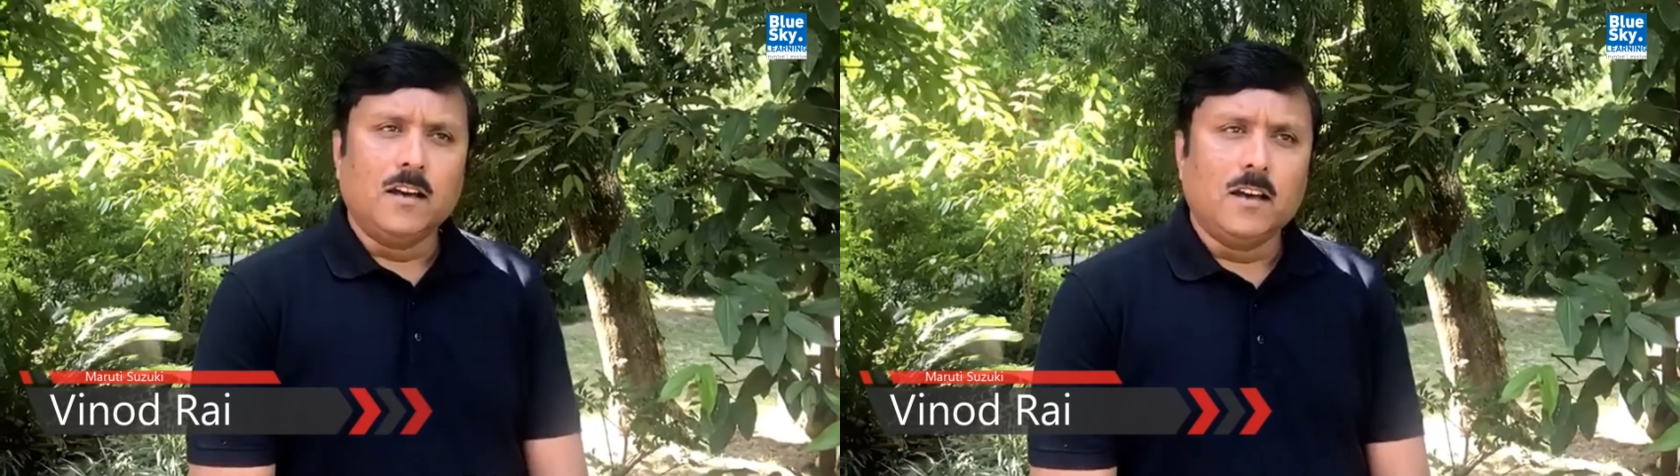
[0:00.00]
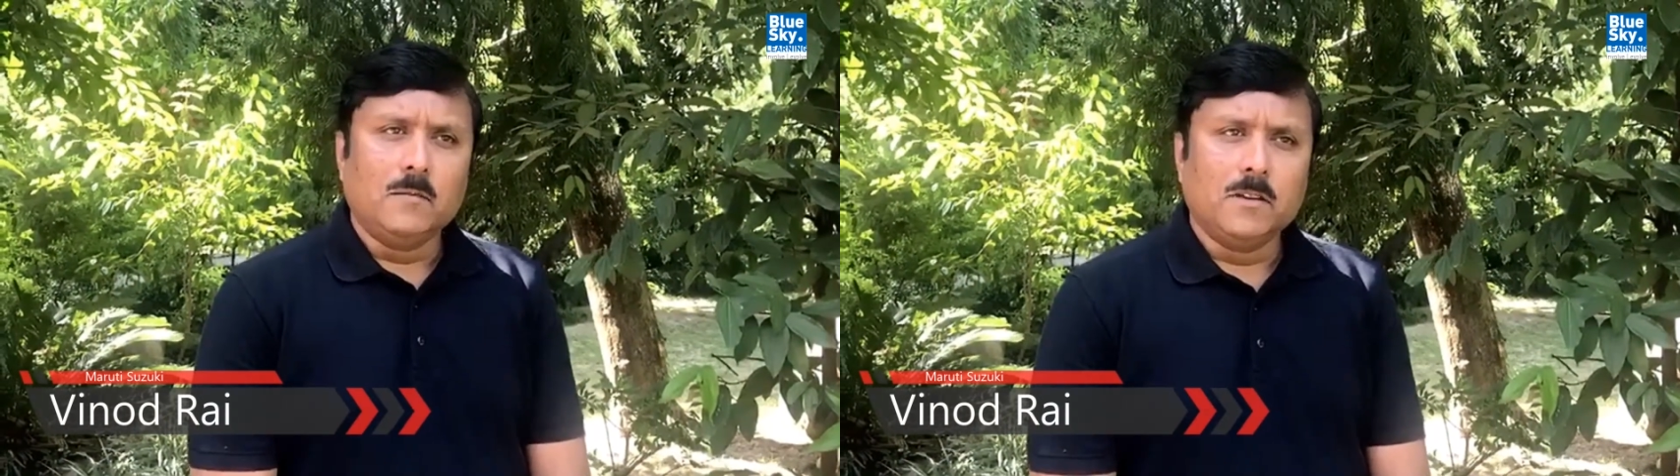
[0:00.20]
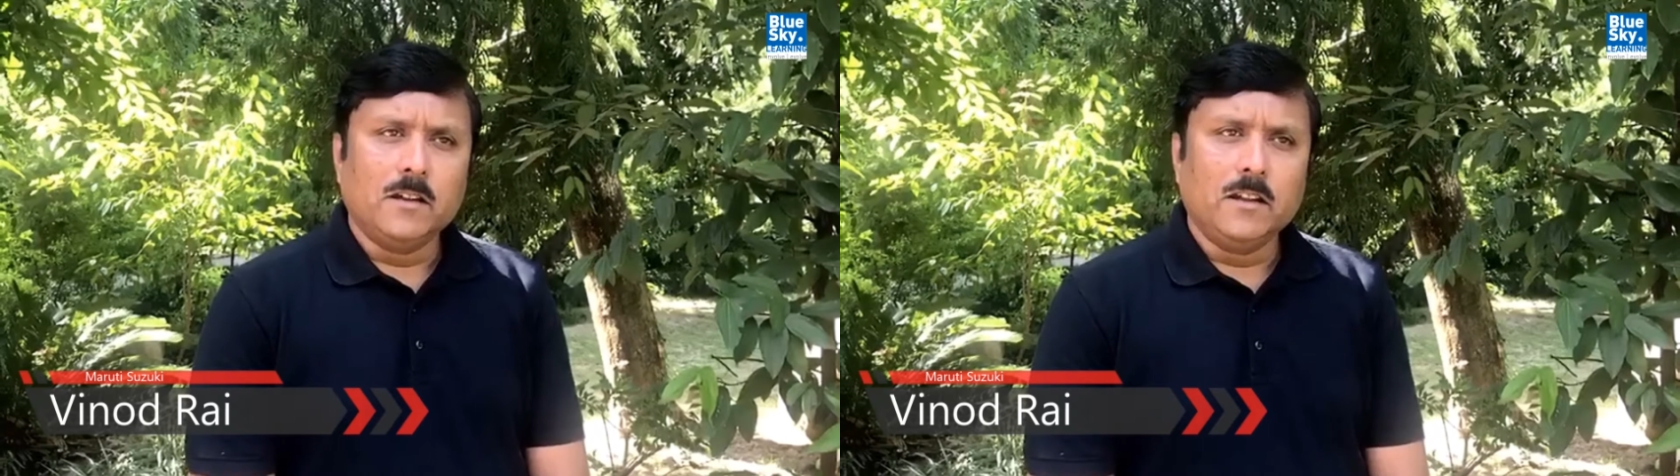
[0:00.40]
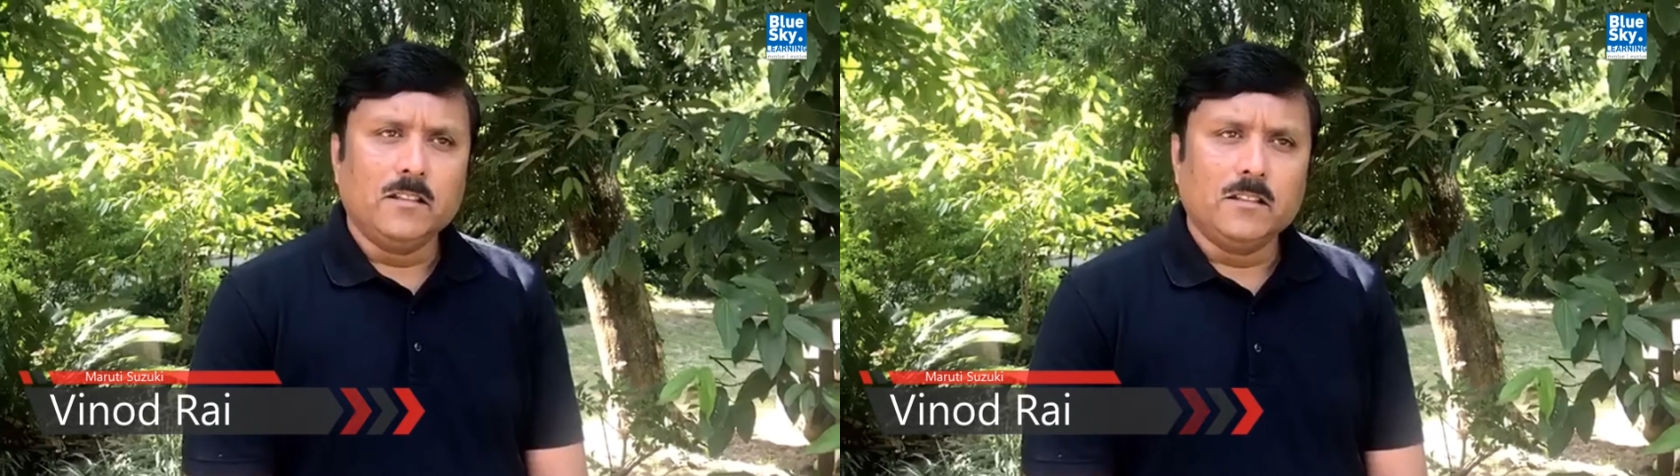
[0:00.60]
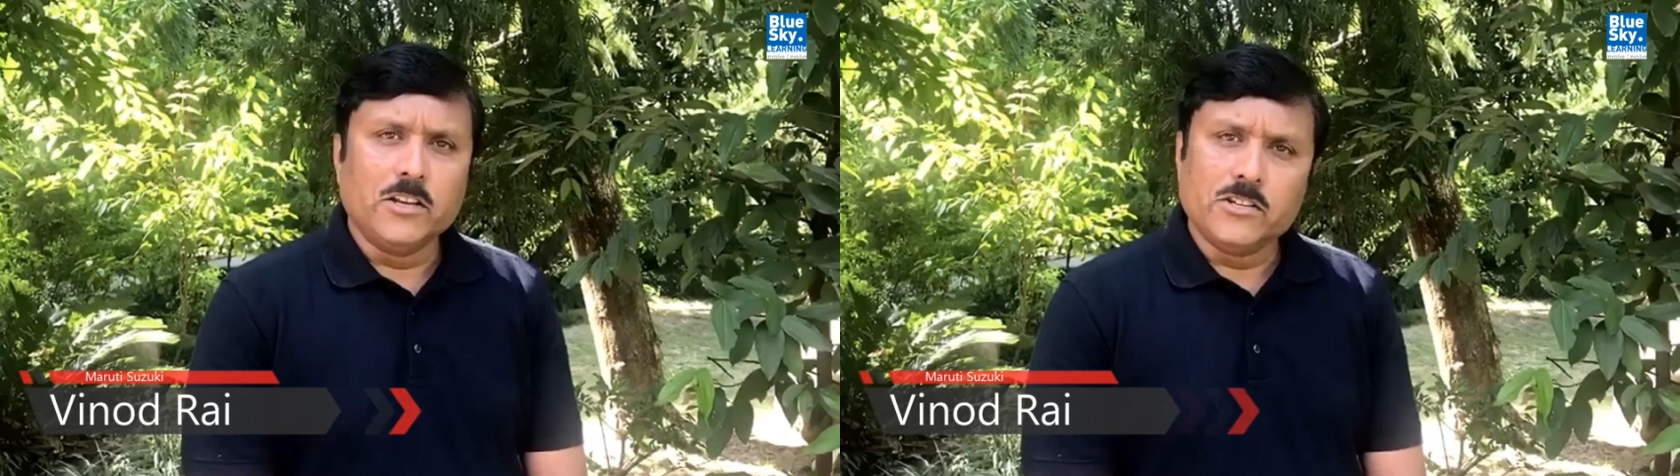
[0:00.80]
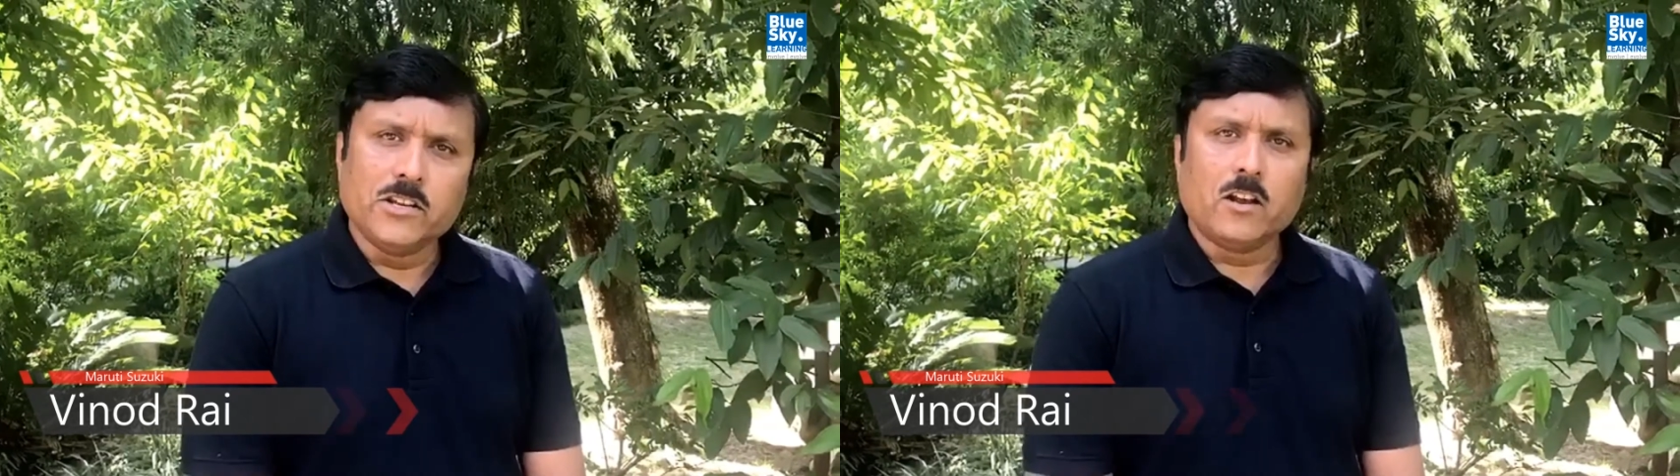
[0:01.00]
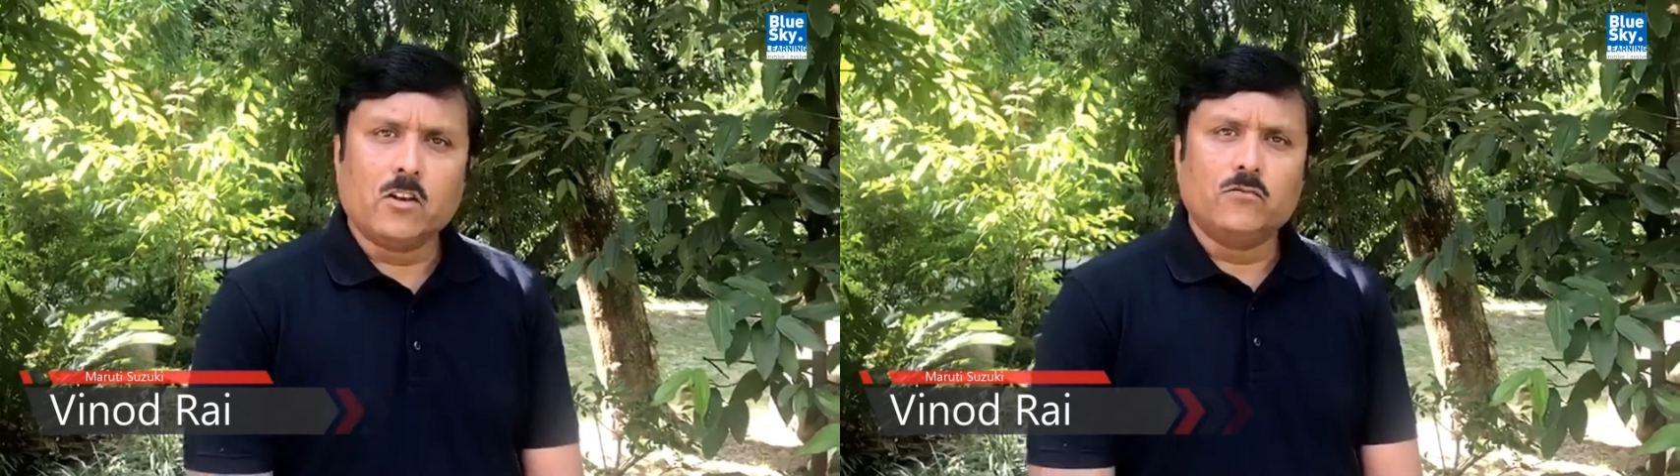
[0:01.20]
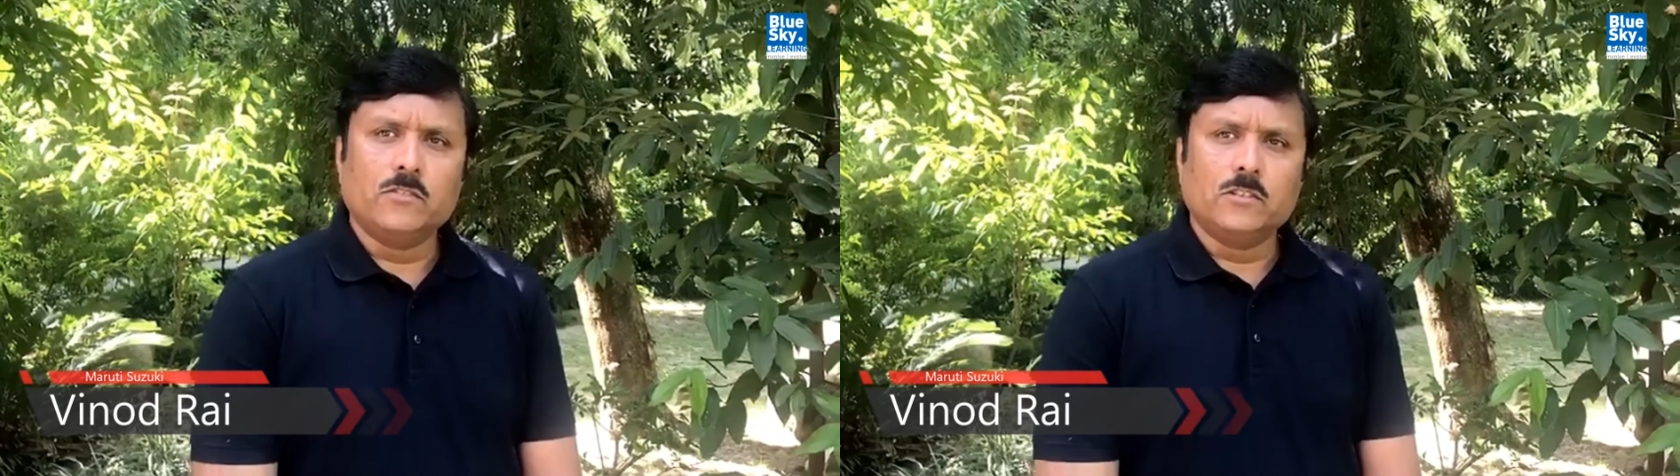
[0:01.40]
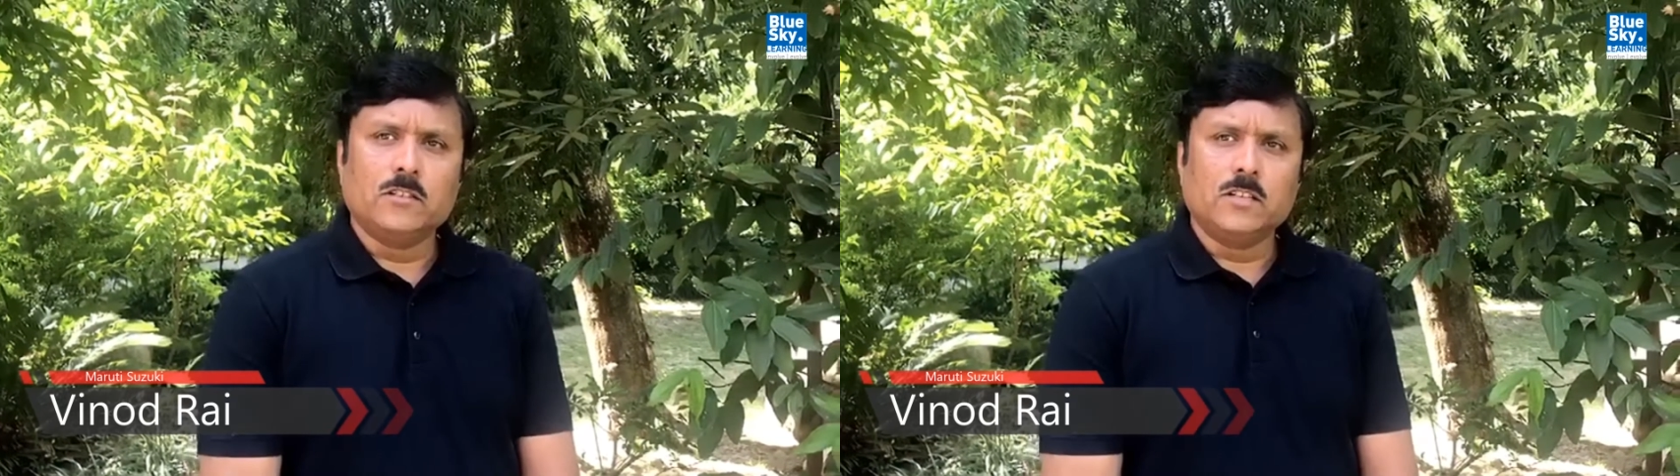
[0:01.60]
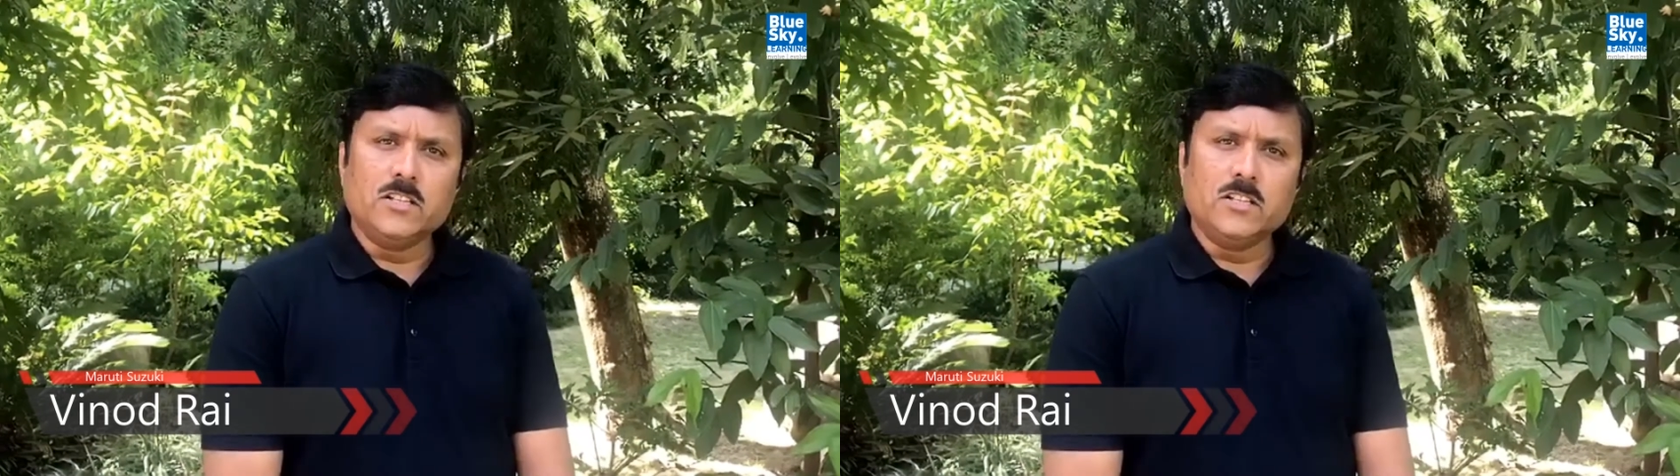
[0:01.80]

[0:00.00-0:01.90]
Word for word: I'm heading the HR of uh,